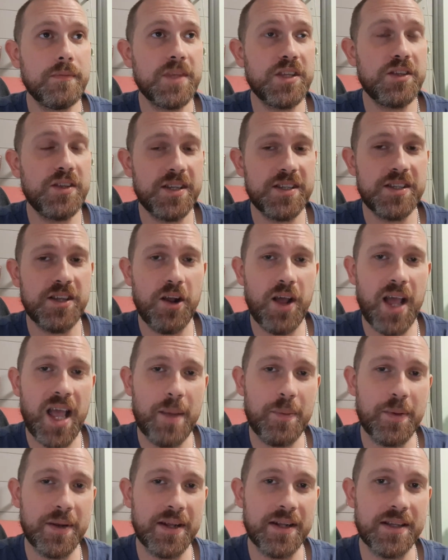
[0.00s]
there's a lot
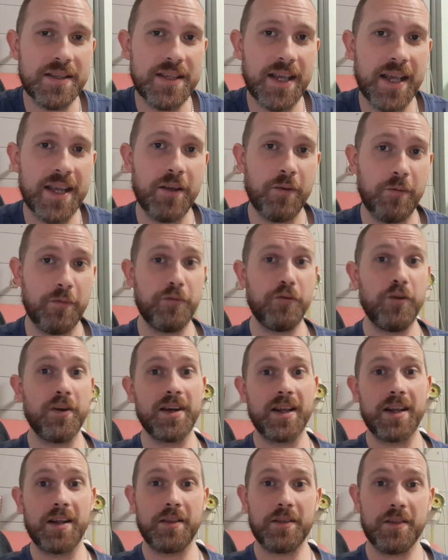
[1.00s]
happening today on
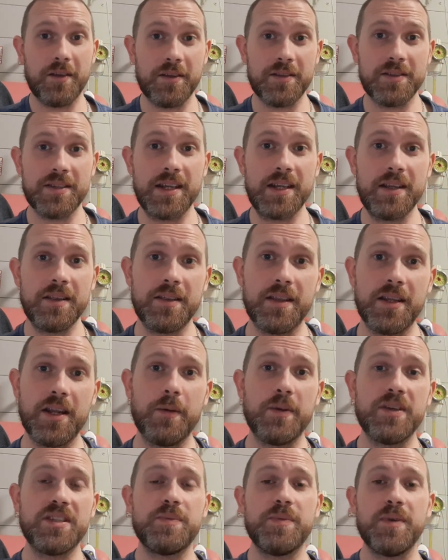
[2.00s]
Friday the 13th. I know
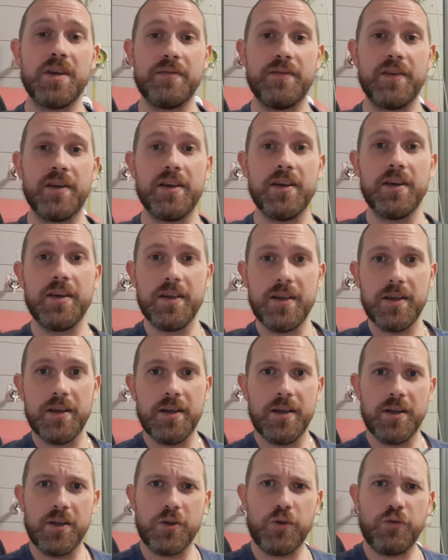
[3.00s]
it's a bit of a
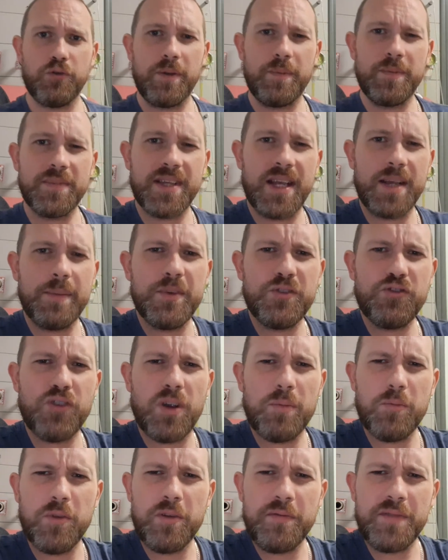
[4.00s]
grim day. Let me try
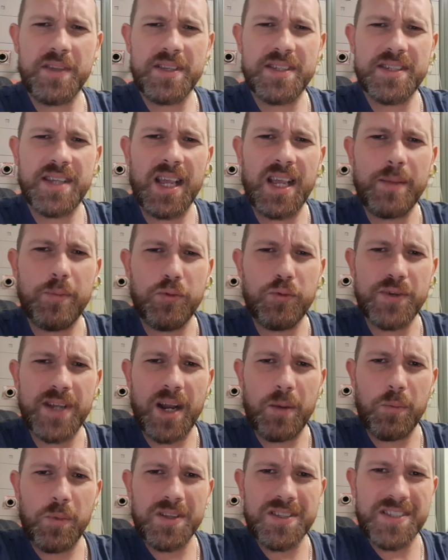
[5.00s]
and move this table
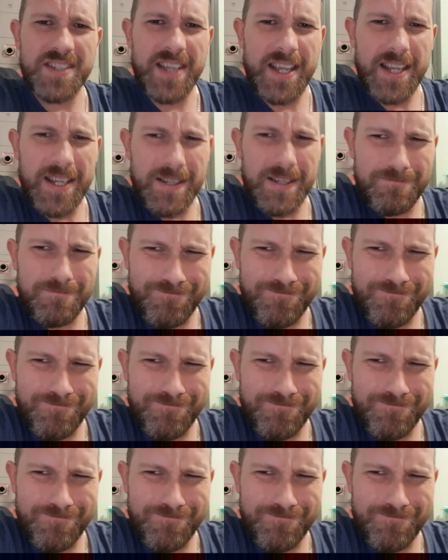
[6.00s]
down one sec.